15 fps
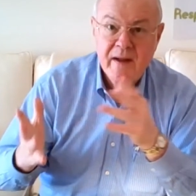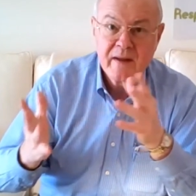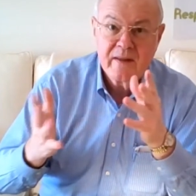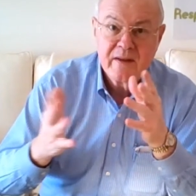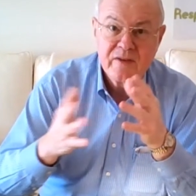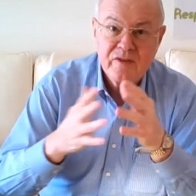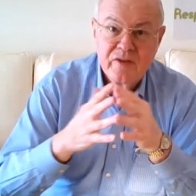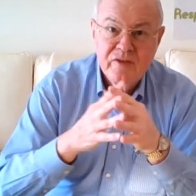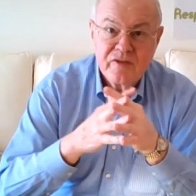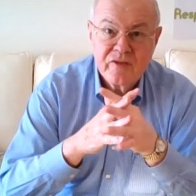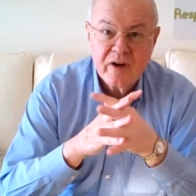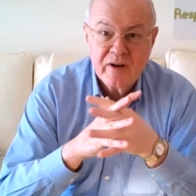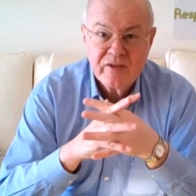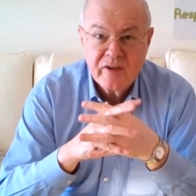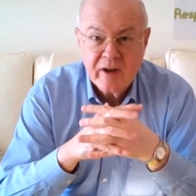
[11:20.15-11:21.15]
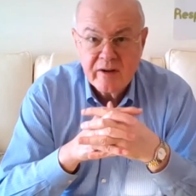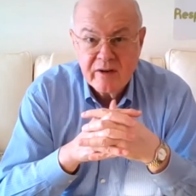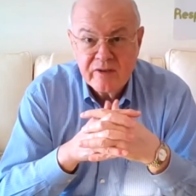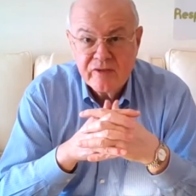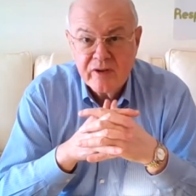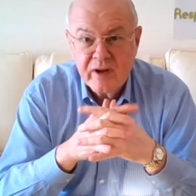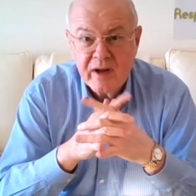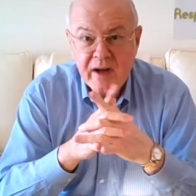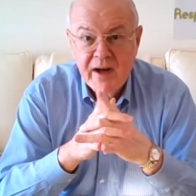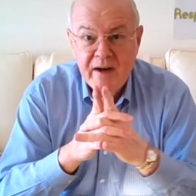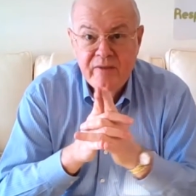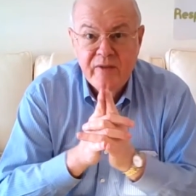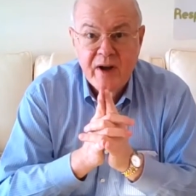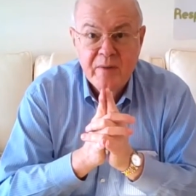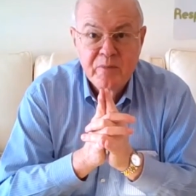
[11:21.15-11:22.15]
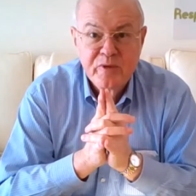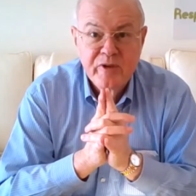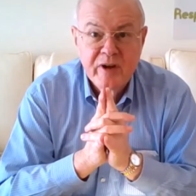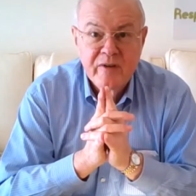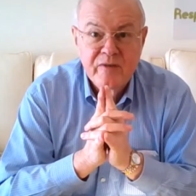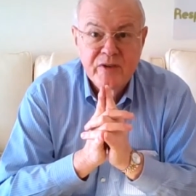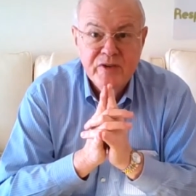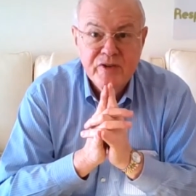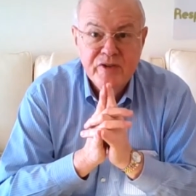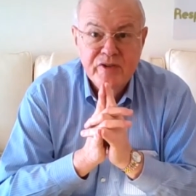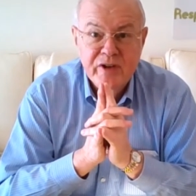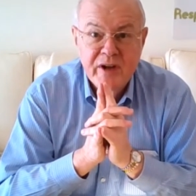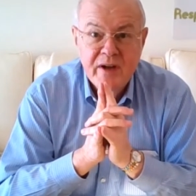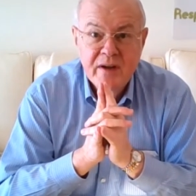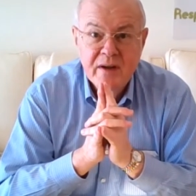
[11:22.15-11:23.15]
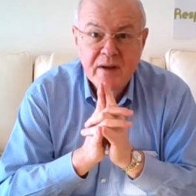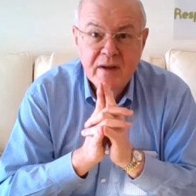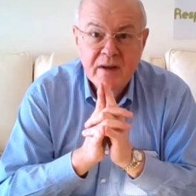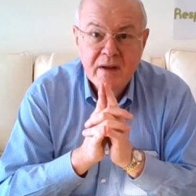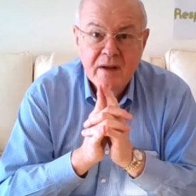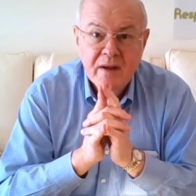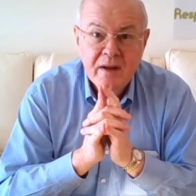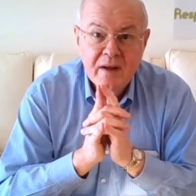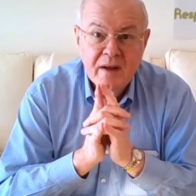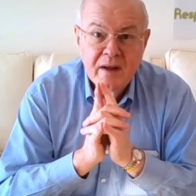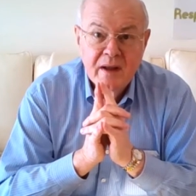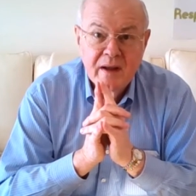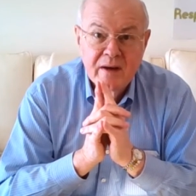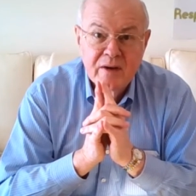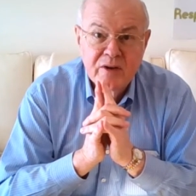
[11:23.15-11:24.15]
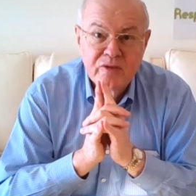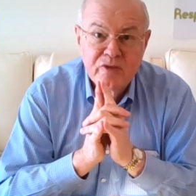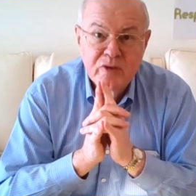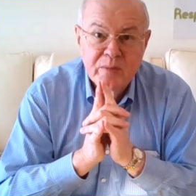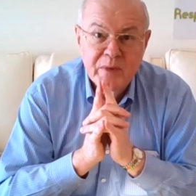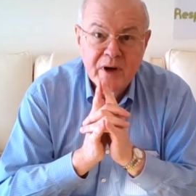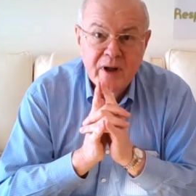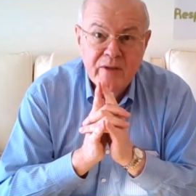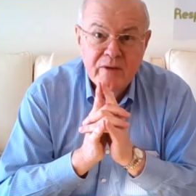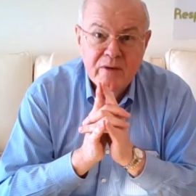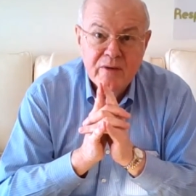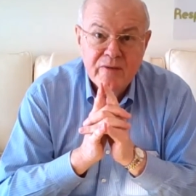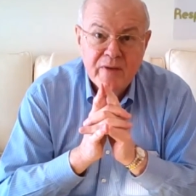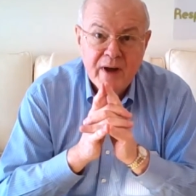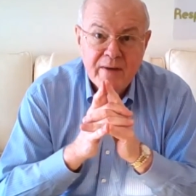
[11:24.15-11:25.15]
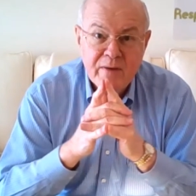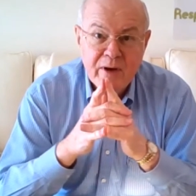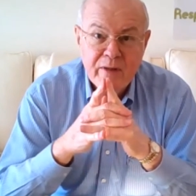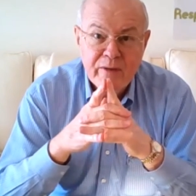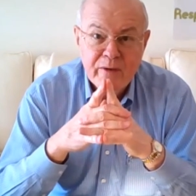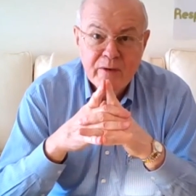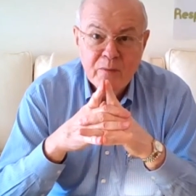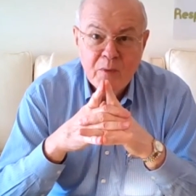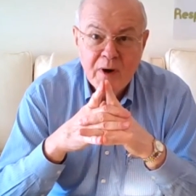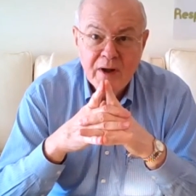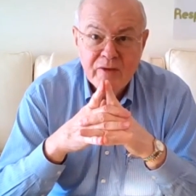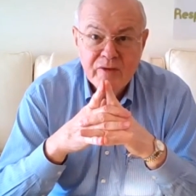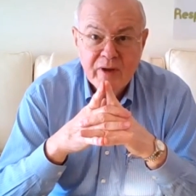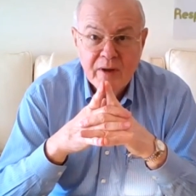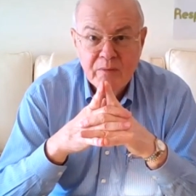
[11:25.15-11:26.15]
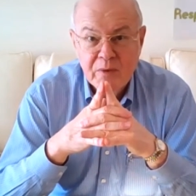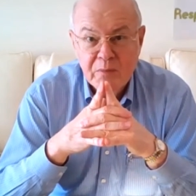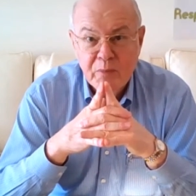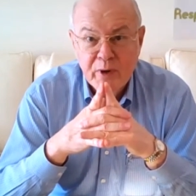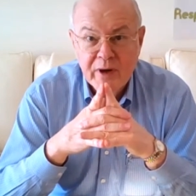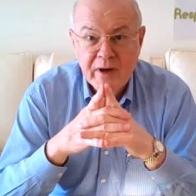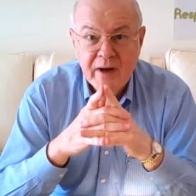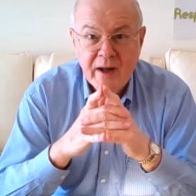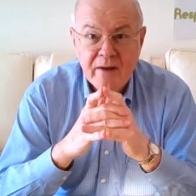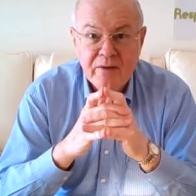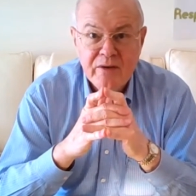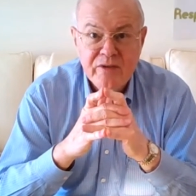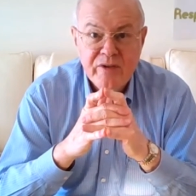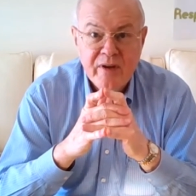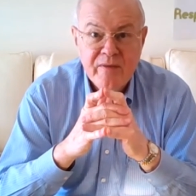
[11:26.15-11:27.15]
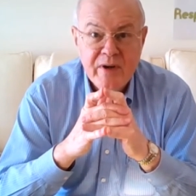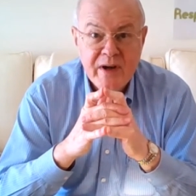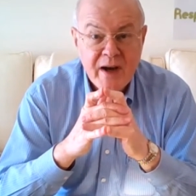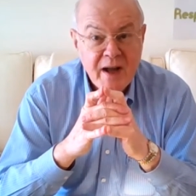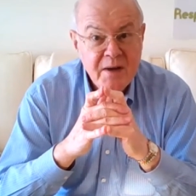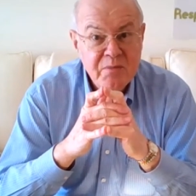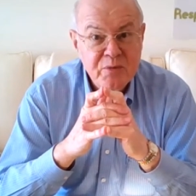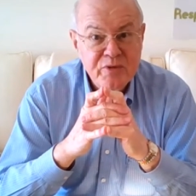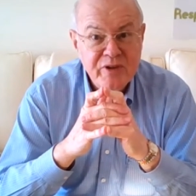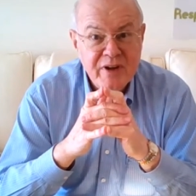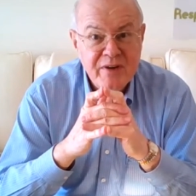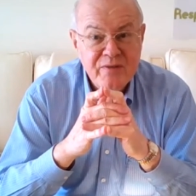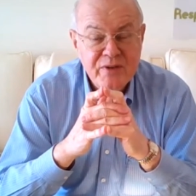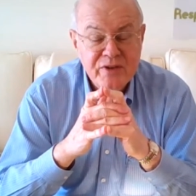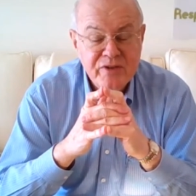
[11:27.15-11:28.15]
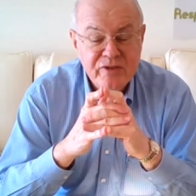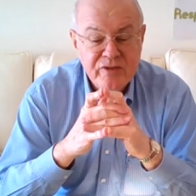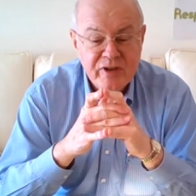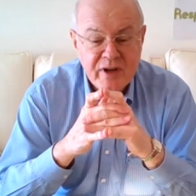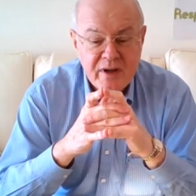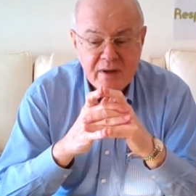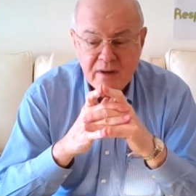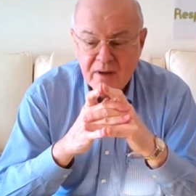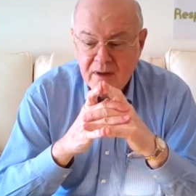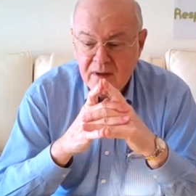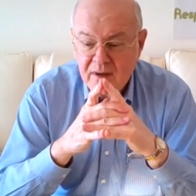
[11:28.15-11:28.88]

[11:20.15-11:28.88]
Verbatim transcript: like this that starts out at say 85% efficiency and consume another five and a third watts, that would bring it down to 79% efficiency.